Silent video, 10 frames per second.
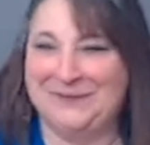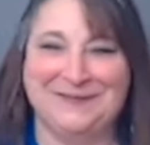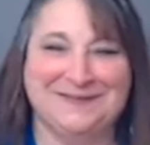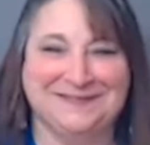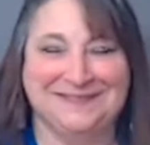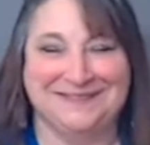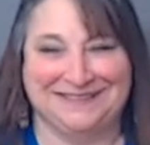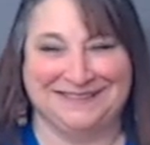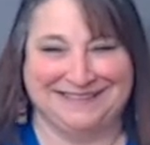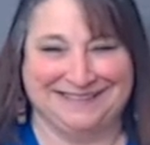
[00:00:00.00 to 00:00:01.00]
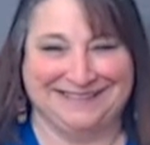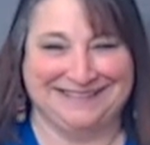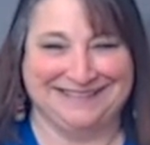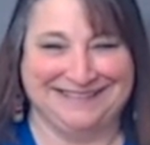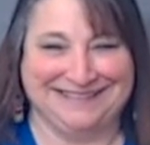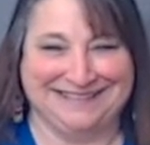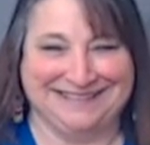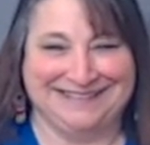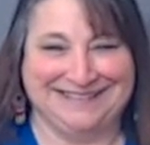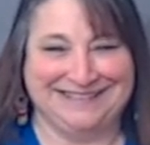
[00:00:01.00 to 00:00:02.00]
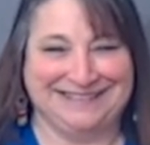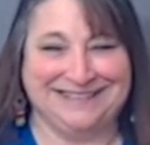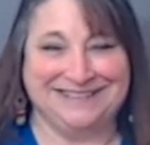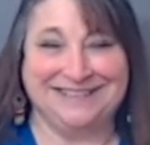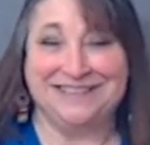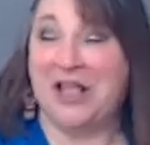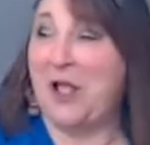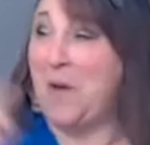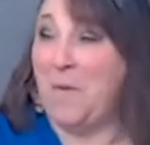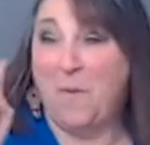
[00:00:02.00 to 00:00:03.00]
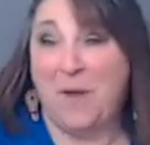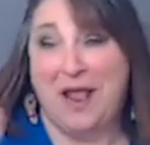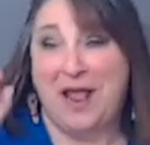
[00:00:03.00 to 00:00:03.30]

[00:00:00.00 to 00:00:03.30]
No words are spoken by the person on screen.